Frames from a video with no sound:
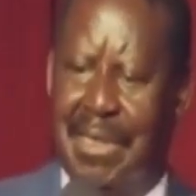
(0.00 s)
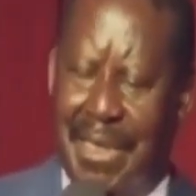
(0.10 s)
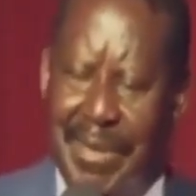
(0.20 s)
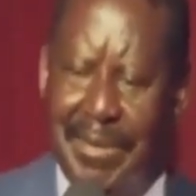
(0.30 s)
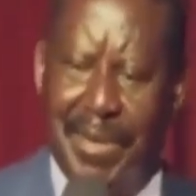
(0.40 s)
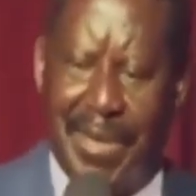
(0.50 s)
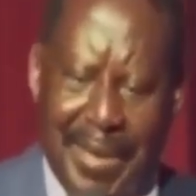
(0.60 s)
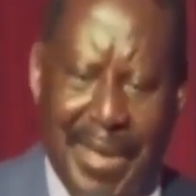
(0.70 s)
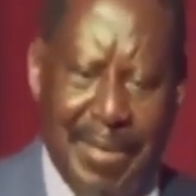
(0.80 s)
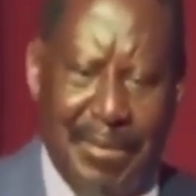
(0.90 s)
Gather
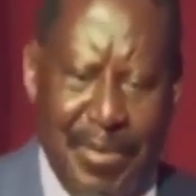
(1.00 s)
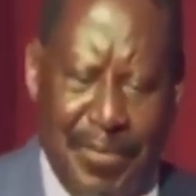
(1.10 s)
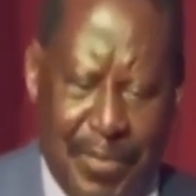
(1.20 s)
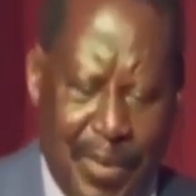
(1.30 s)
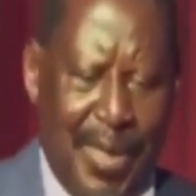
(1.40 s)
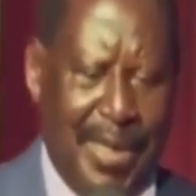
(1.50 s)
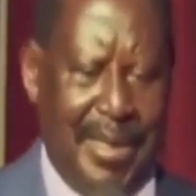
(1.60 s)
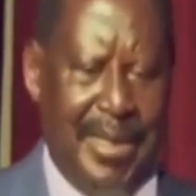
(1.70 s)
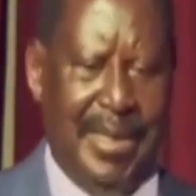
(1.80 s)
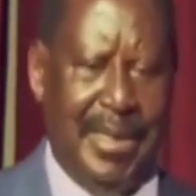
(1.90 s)
together and move
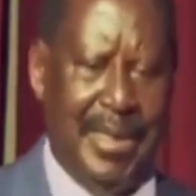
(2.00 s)
forward.